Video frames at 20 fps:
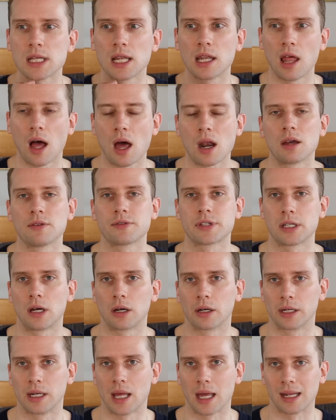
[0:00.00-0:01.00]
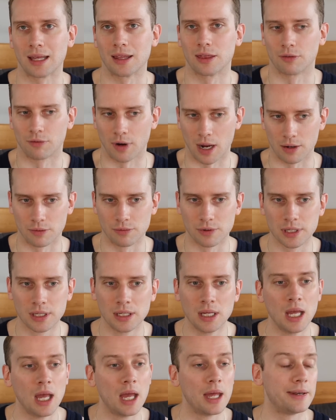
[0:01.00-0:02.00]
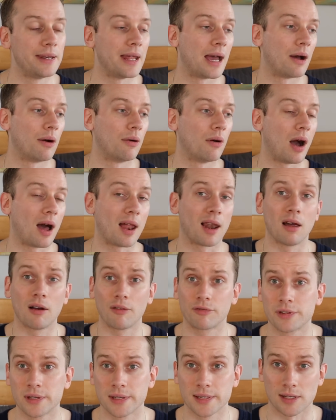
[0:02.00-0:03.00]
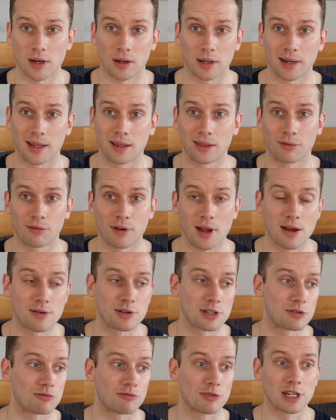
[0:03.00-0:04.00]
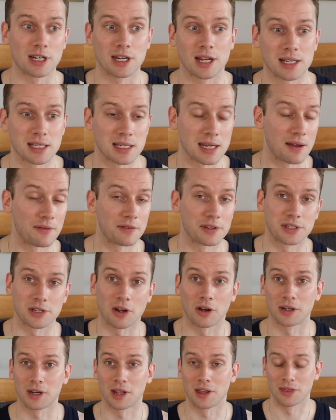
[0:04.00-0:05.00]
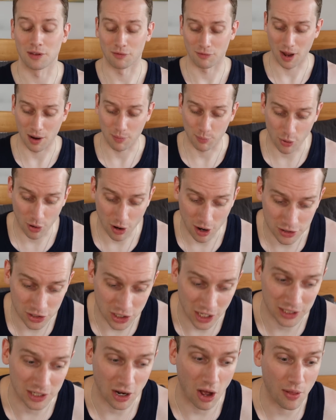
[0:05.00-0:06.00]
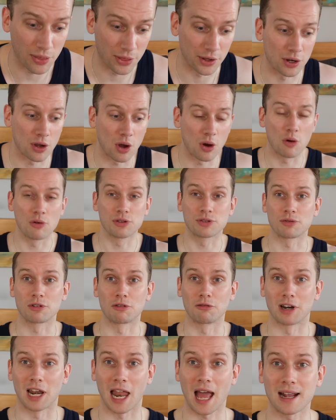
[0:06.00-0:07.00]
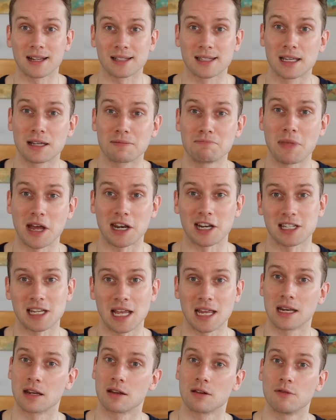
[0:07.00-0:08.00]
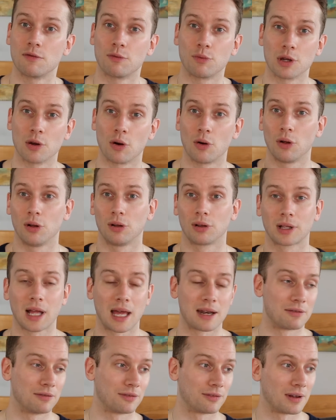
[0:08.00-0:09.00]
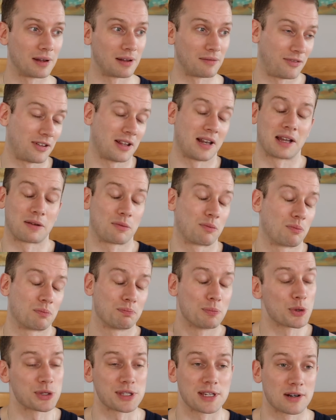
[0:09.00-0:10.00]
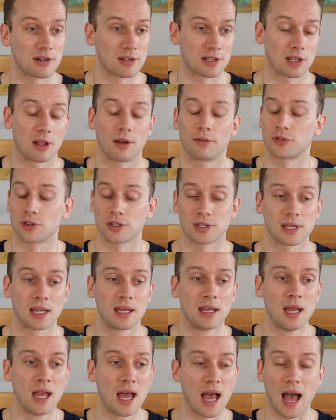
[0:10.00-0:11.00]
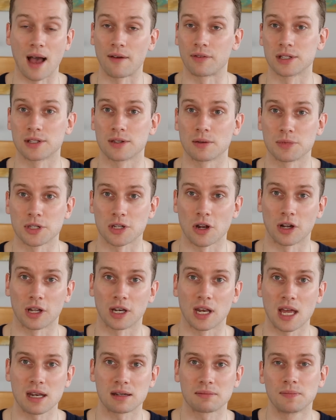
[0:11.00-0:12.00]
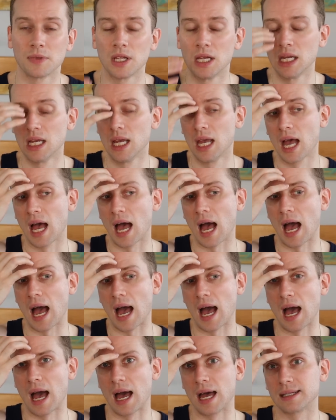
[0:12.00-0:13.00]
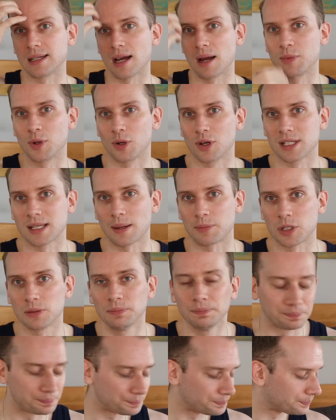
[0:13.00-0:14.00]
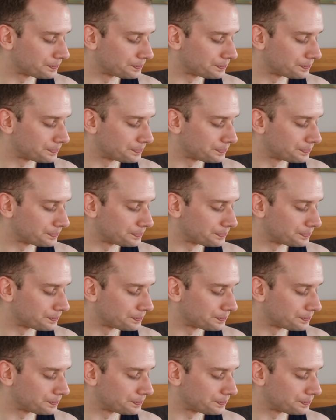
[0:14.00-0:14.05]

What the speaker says: a lot of stockinette in the round. Now, I love stockinette in the round. It's really nice to have a stockinette in the round project on the go. It's really relaxing, meditative. We all kind of, I feel like most knitters love just having some stockinette, and I'm no exception.